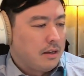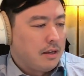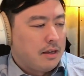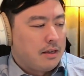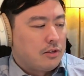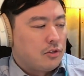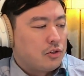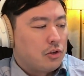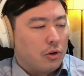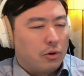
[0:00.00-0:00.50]

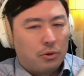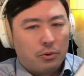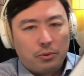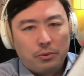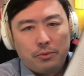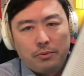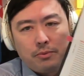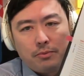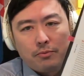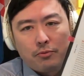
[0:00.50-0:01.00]

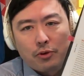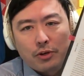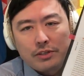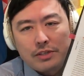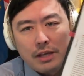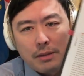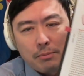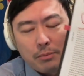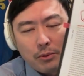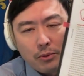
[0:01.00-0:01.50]
So, for
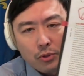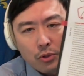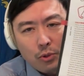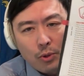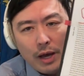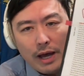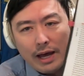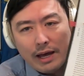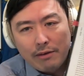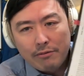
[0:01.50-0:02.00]
example, you
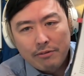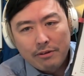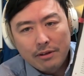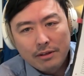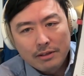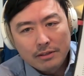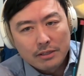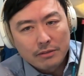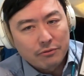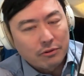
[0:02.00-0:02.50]
have
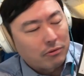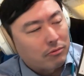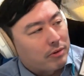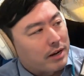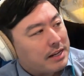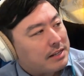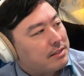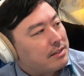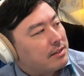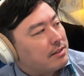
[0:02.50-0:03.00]
different
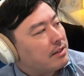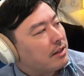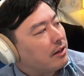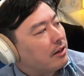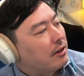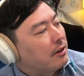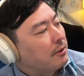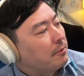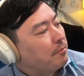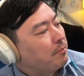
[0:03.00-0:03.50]
races
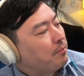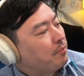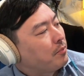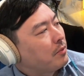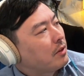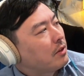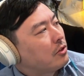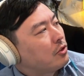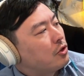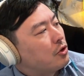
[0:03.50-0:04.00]
here.
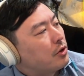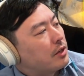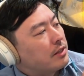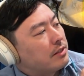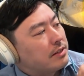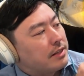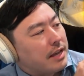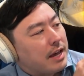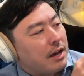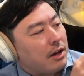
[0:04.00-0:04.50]
So you can
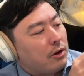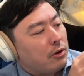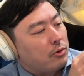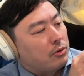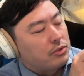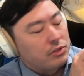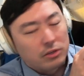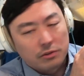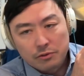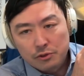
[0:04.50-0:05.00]
see how
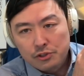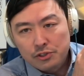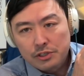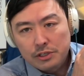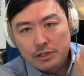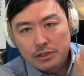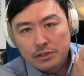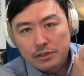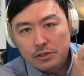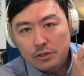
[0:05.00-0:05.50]

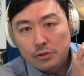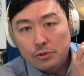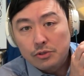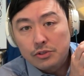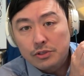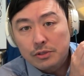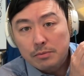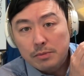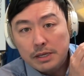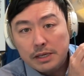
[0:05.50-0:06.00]
Silverstone
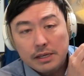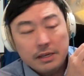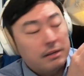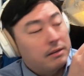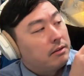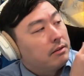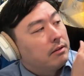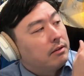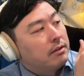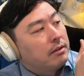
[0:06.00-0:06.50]
used to be
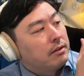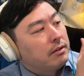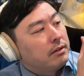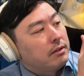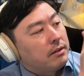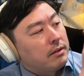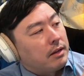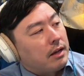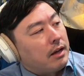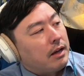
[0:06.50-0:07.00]

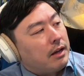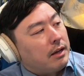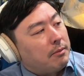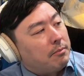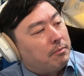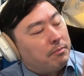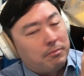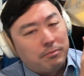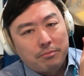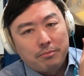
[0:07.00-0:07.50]

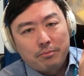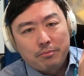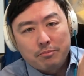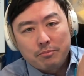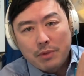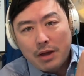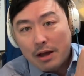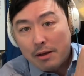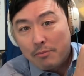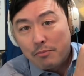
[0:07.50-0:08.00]

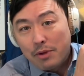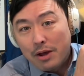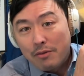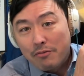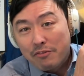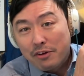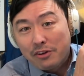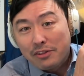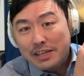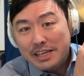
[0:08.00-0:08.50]
a
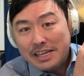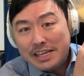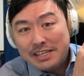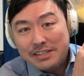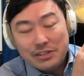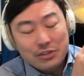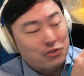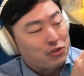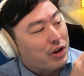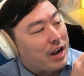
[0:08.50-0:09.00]
fairly
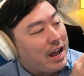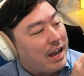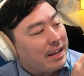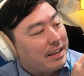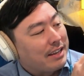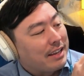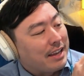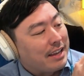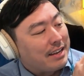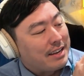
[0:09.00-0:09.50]
easy
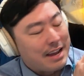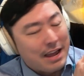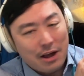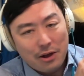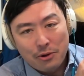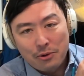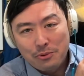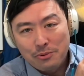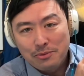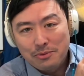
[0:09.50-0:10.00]
track, and
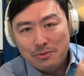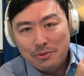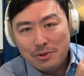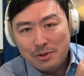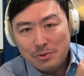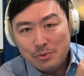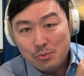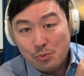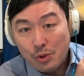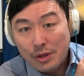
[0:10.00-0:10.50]
now
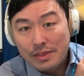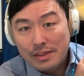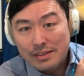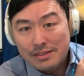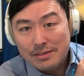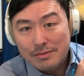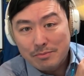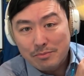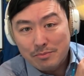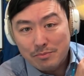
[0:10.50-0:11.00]
one
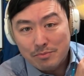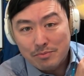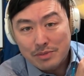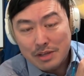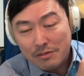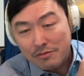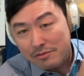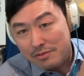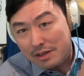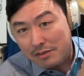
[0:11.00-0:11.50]
that's
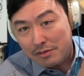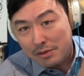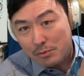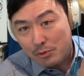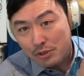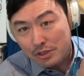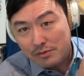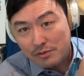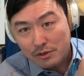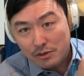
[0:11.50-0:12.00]
definitely
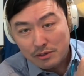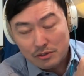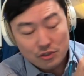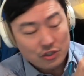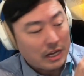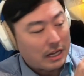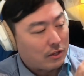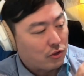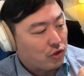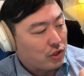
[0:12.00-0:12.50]
more difficult and
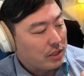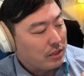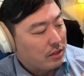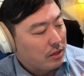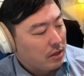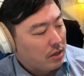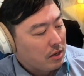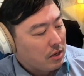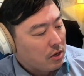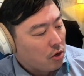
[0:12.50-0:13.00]
challenging.
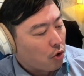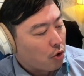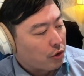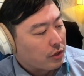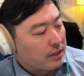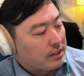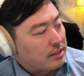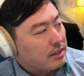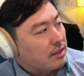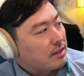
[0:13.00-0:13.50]
Or you
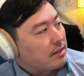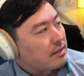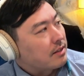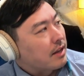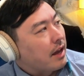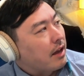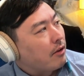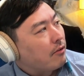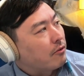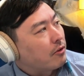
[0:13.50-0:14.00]
can see the
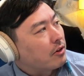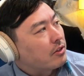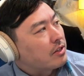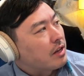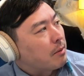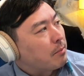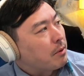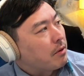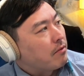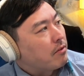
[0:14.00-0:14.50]
scale, for
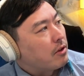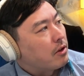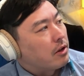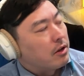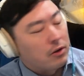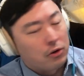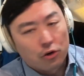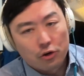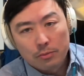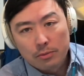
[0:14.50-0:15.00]
example, of
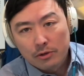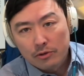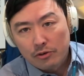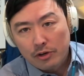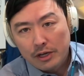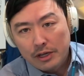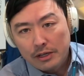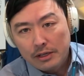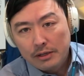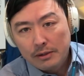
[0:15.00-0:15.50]
the
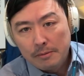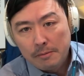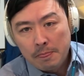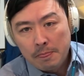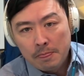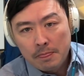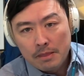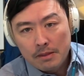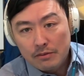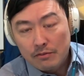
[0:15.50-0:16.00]
Nürburgring,
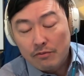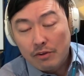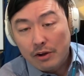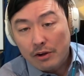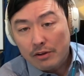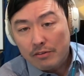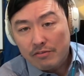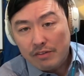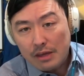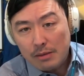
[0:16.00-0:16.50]
this
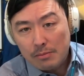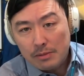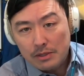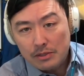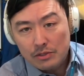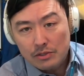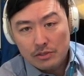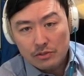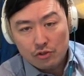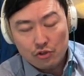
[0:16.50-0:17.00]
very
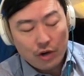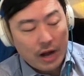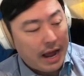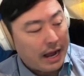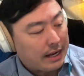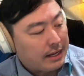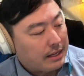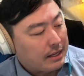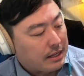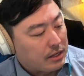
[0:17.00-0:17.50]
famous
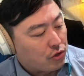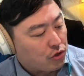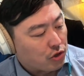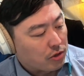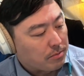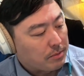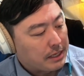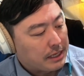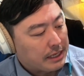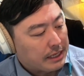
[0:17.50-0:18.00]
track in
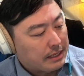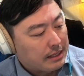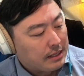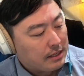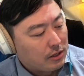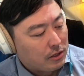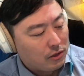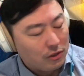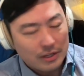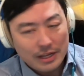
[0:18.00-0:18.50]
Germany.
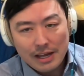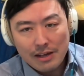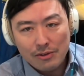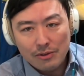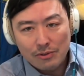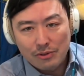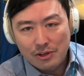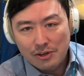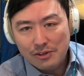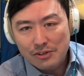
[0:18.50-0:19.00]
Look how
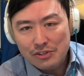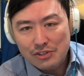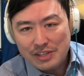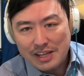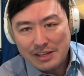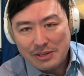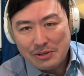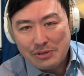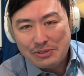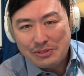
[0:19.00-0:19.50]
large
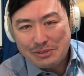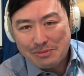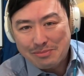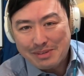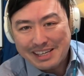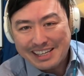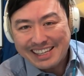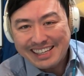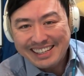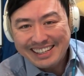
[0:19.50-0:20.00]
that used to
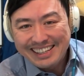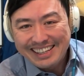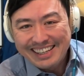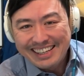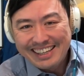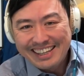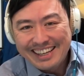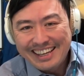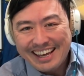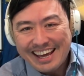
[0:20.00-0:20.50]
be.
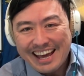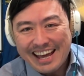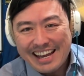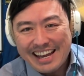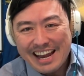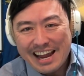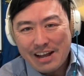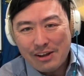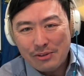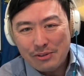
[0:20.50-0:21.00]
And
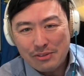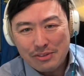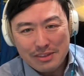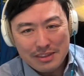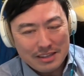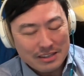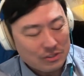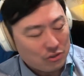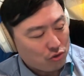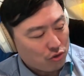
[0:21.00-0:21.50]
now
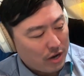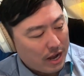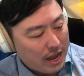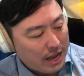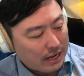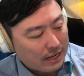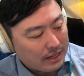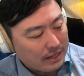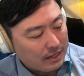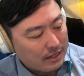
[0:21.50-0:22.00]
this
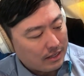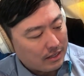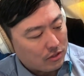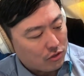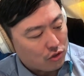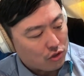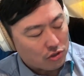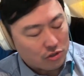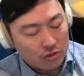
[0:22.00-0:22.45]
track, just